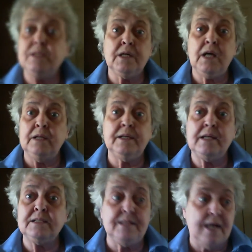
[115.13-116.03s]

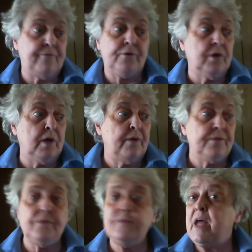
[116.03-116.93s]
colonized in Africa. Other
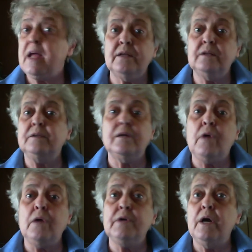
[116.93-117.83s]
than that, they're
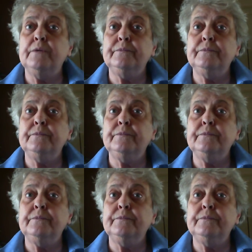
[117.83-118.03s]
all gone.